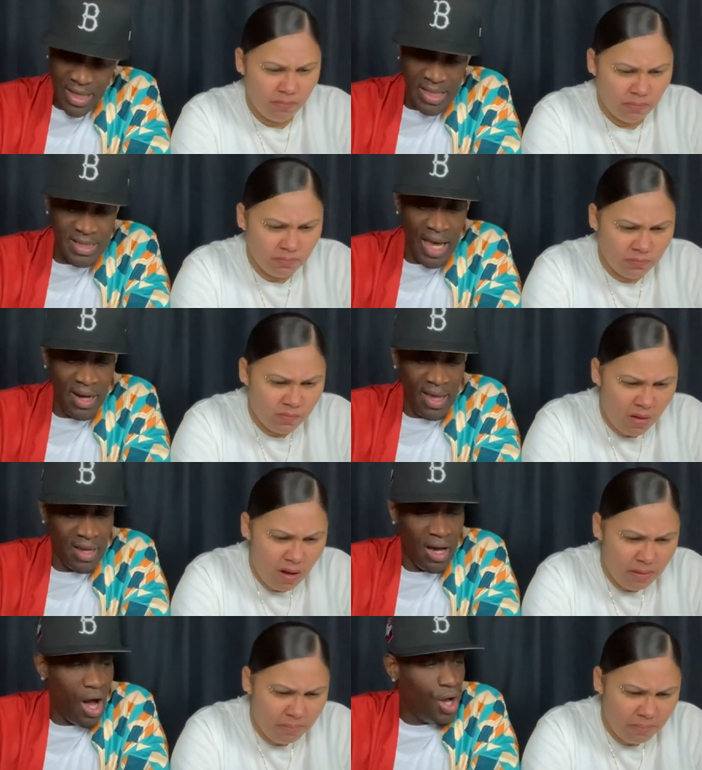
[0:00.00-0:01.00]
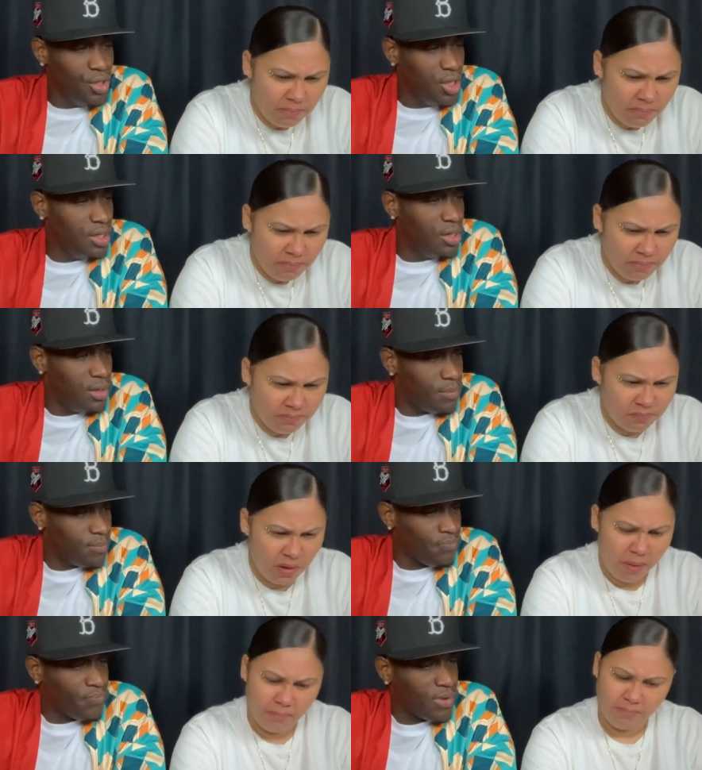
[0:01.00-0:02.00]
Speaker 1: it's got like an onion
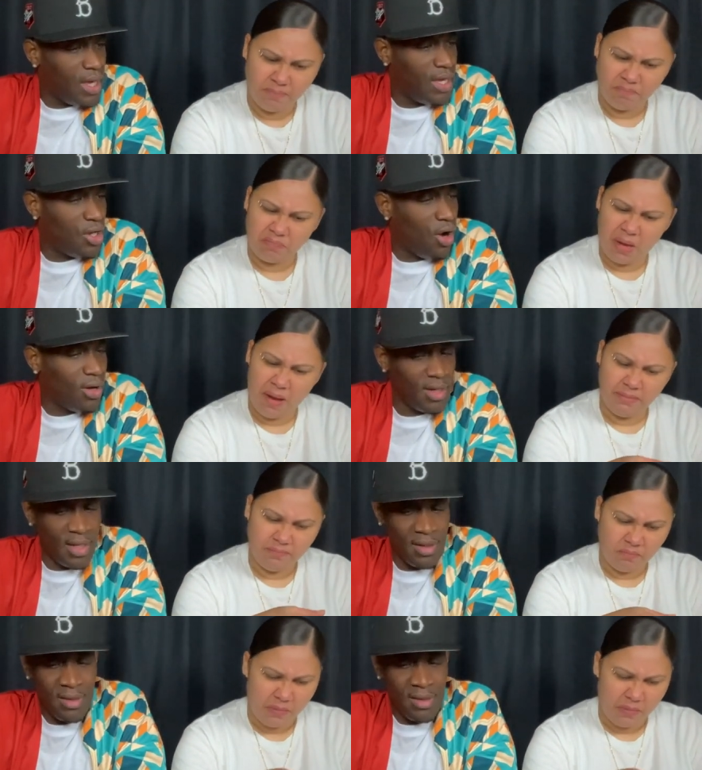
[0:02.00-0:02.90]
and garlic